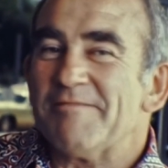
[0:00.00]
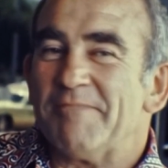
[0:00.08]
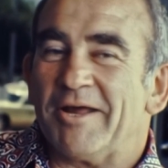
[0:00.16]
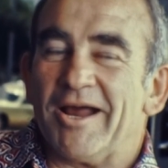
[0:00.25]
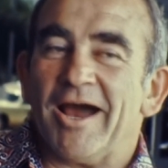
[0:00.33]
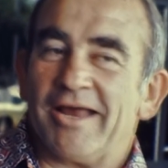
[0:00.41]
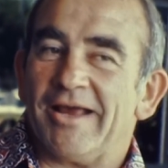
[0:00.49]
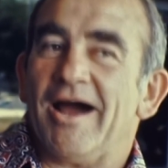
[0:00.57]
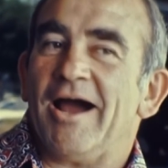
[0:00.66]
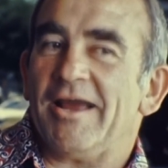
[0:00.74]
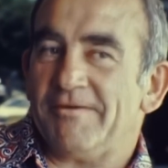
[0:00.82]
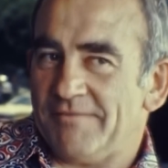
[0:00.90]
But I,
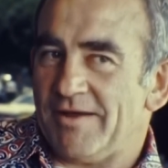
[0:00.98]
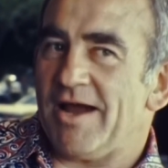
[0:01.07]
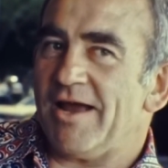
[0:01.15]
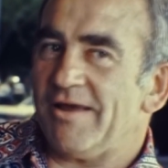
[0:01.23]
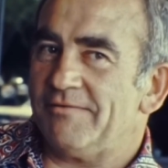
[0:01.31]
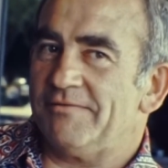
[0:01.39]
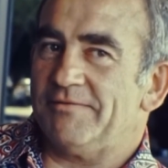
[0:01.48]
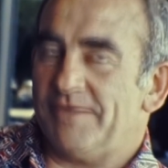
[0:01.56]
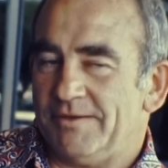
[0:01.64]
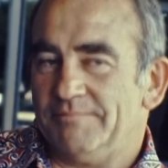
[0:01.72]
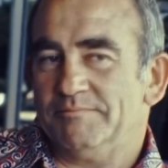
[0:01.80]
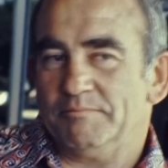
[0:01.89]
I've, I have
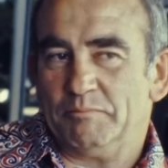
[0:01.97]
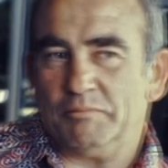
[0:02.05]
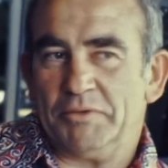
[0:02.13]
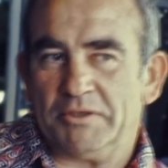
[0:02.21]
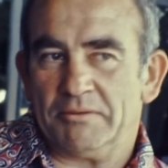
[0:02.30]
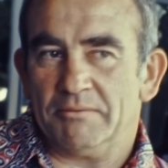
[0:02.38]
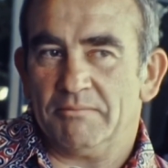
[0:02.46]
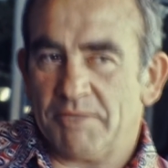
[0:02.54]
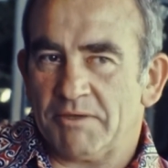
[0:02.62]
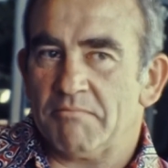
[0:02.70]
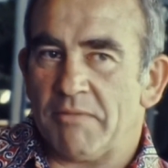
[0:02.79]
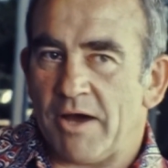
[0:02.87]
uh, been,
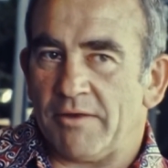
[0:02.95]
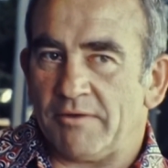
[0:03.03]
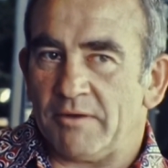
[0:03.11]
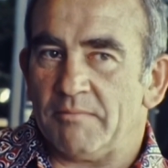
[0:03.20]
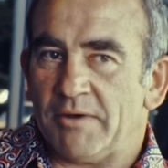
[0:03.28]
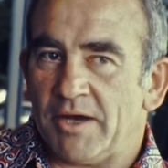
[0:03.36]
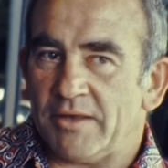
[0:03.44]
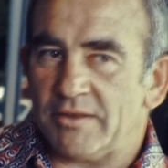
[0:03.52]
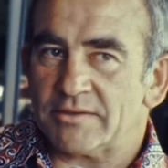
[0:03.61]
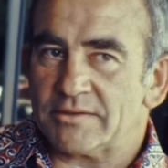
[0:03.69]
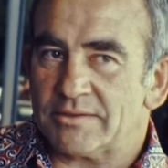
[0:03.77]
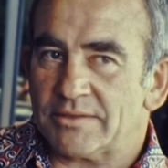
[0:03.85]
been bothered by
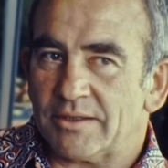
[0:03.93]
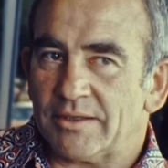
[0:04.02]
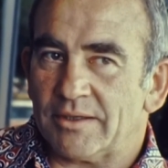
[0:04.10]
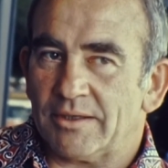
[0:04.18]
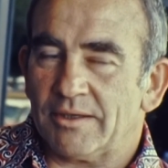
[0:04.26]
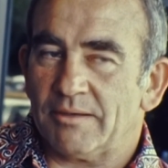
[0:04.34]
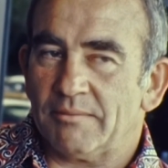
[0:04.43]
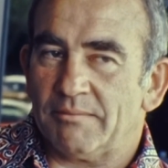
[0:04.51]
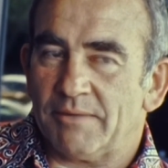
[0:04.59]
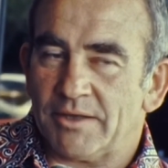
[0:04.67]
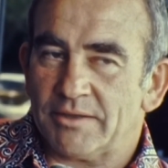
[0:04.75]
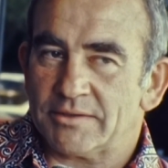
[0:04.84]
this, uh,
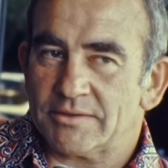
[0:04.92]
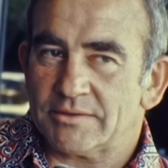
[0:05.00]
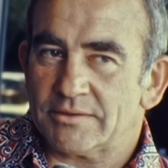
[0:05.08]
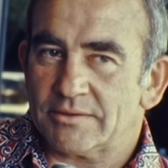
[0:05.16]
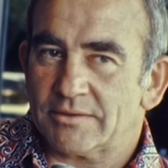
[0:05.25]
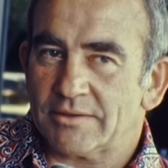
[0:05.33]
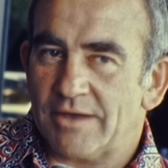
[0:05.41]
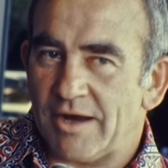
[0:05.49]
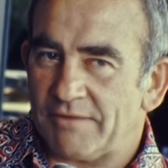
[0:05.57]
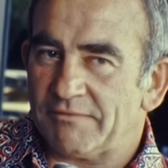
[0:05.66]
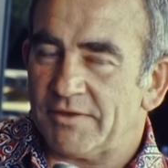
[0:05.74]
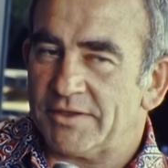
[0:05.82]
by this
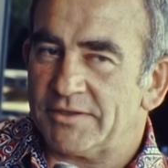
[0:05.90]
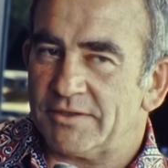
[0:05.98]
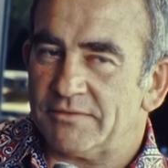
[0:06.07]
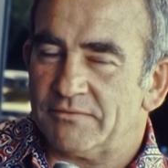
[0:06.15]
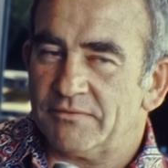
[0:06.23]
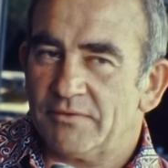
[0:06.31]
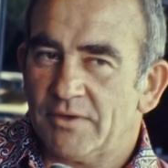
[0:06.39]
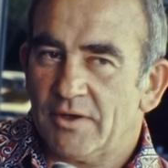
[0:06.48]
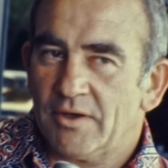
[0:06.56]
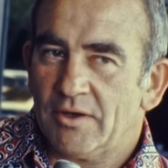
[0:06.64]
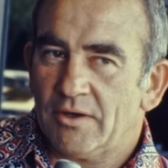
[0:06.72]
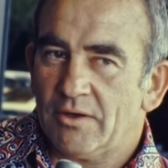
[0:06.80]
conflict of
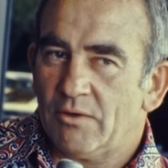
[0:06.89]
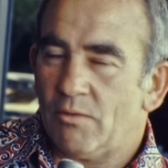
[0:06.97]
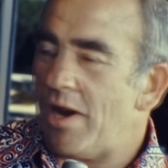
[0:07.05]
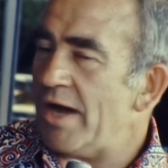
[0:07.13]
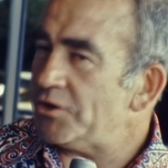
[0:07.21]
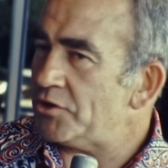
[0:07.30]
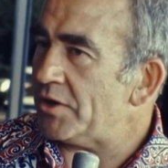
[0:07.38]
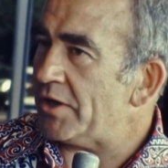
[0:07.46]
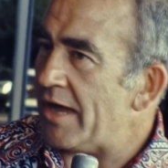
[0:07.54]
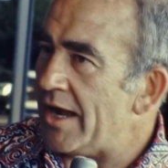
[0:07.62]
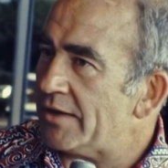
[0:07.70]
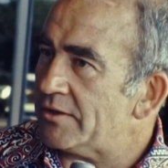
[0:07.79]
why should
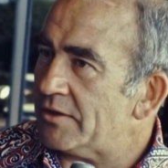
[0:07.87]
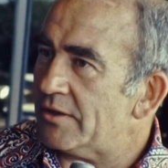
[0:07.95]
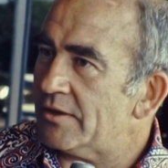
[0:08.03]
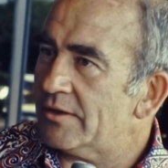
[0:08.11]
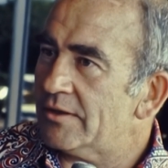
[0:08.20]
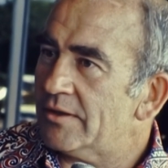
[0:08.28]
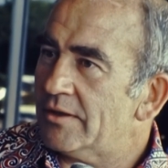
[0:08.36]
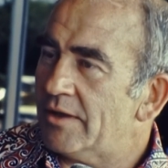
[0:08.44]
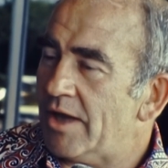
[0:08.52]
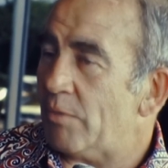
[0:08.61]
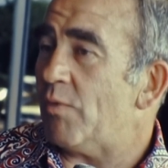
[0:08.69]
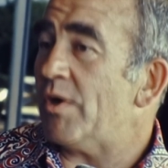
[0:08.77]
an actor
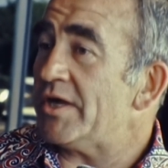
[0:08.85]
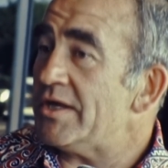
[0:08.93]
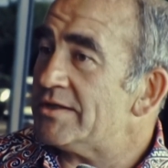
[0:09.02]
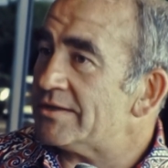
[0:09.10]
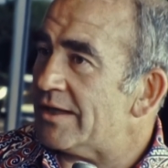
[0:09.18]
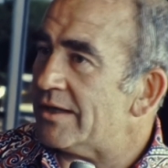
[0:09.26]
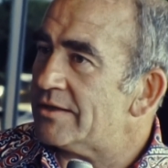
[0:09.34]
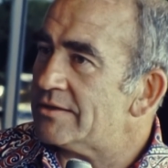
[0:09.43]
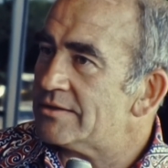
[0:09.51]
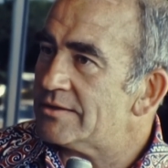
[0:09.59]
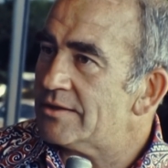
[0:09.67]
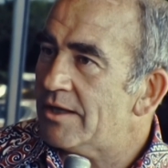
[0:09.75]
and what he
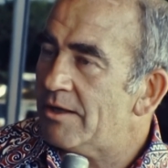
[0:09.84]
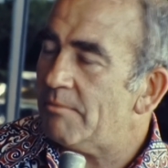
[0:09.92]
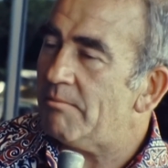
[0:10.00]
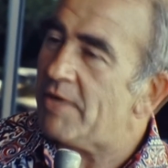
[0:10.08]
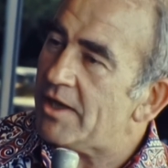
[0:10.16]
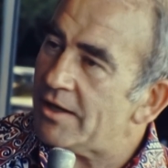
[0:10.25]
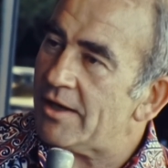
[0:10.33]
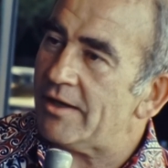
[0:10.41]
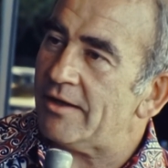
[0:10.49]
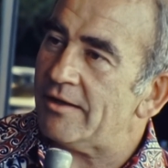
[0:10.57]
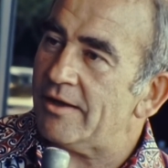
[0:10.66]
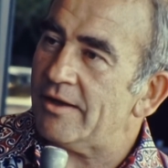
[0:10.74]
says mean
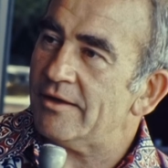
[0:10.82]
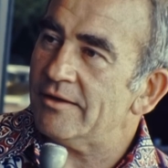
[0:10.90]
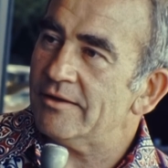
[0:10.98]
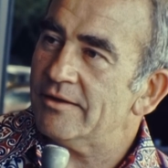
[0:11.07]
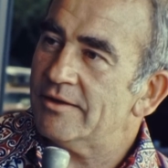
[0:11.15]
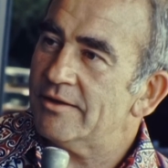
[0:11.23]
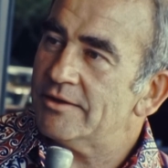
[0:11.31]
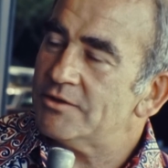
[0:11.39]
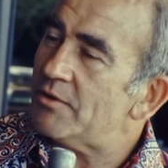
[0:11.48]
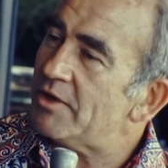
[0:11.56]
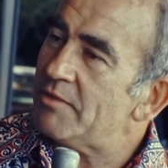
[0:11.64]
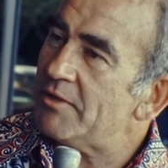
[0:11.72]
anything
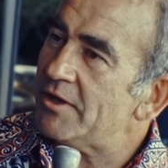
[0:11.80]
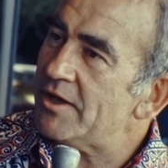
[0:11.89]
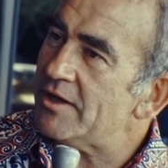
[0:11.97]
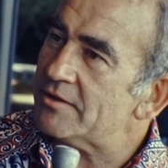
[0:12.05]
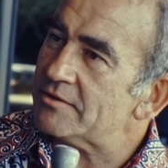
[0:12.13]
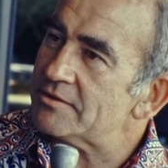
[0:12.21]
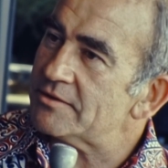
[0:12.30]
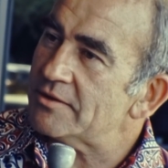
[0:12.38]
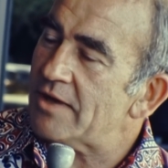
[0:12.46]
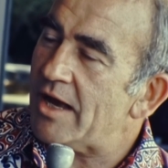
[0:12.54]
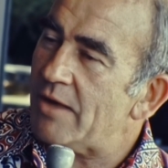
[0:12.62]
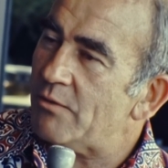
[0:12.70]
to anybody else?
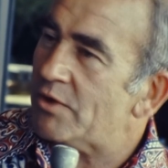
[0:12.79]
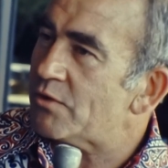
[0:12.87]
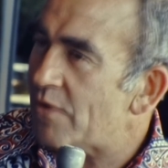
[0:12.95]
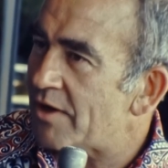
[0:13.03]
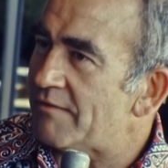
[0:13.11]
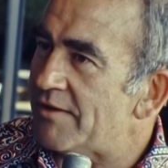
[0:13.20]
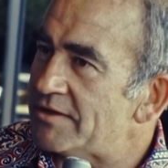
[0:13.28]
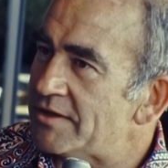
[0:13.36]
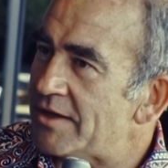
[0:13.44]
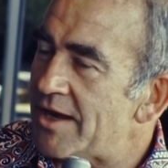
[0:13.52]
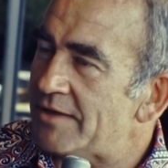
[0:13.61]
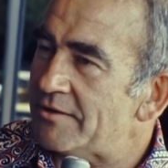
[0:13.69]
What qualifies
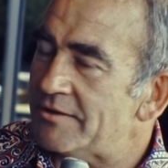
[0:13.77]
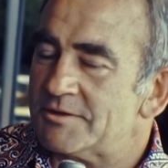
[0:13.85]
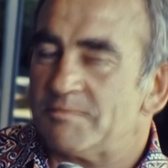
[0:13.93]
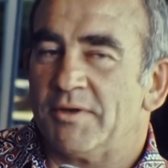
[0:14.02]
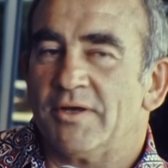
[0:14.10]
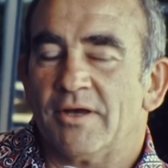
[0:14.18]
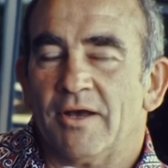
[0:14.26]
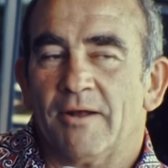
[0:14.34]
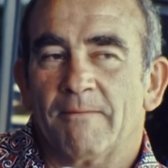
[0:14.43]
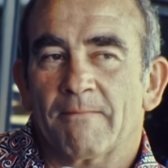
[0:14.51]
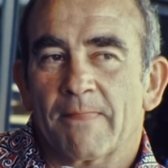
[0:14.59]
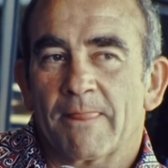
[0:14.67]
an actor to speak of?